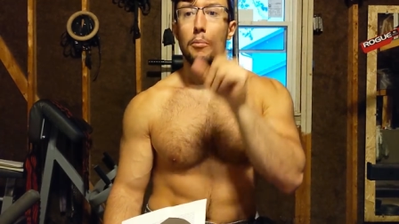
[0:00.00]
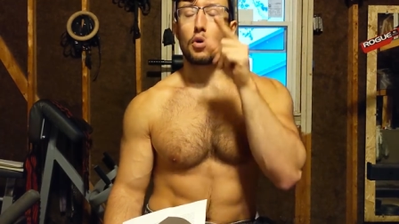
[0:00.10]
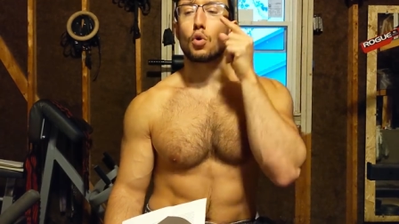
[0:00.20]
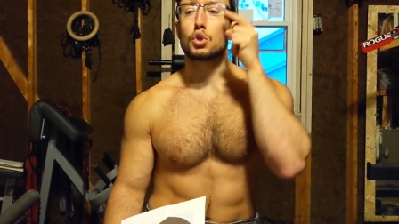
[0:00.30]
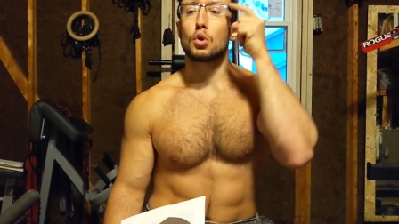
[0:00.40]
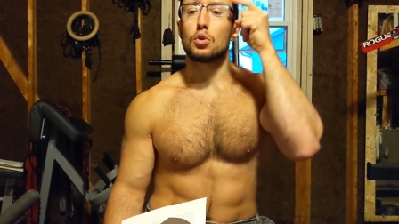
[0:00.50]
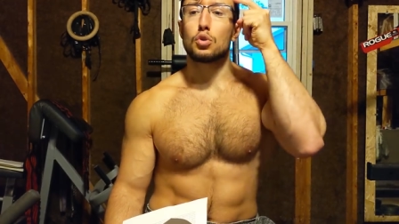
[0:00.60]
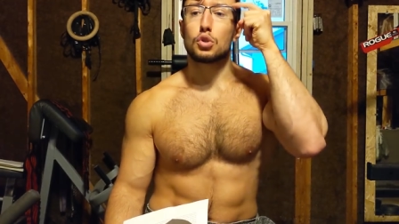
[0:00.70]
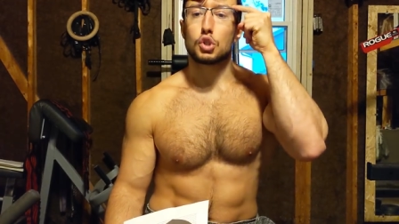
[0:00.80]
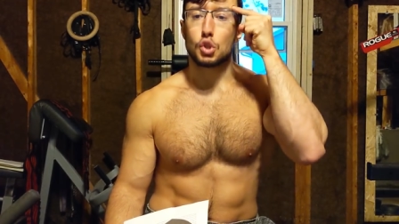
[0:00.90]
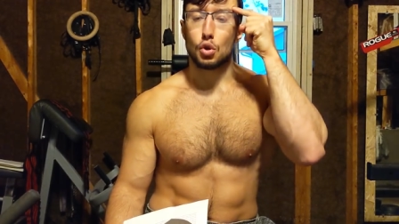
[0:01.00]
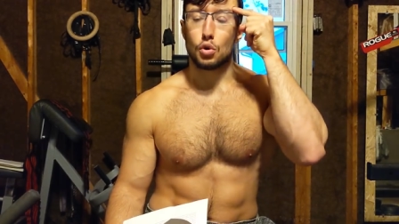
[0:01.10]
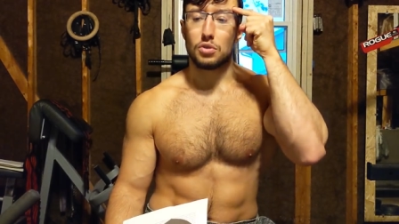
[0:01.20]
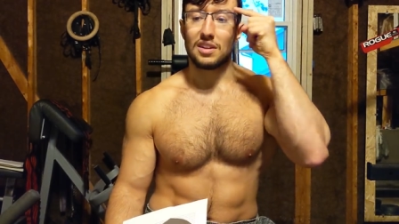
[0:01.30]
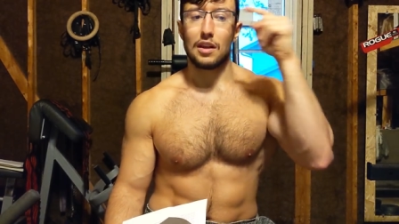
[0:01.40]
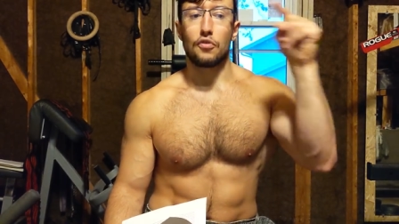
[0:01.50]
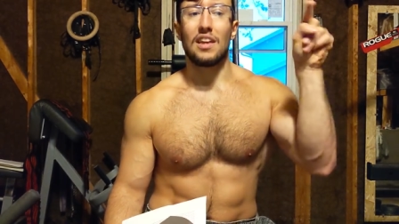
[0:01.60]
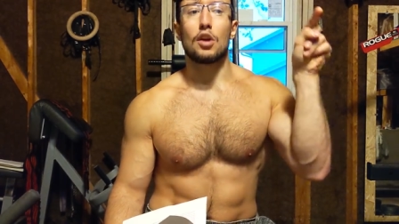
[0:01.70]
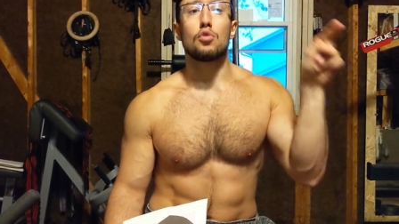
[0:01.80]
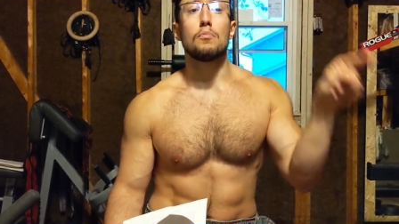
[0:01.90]
but also understood that if
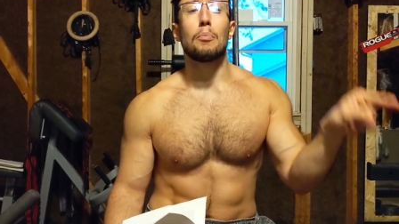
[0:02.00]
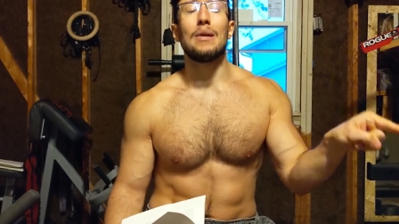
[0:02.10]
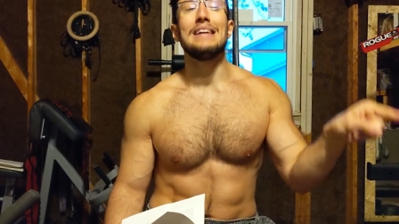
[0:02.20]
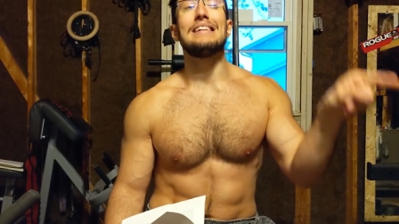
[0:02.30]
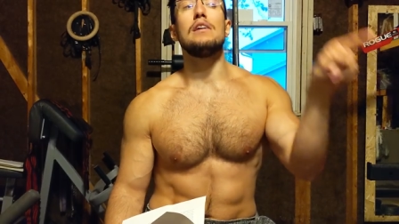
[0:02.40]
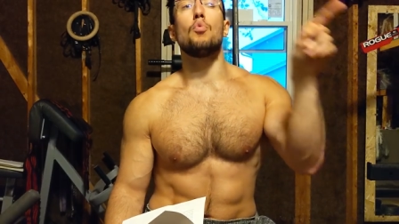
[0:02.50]
they completely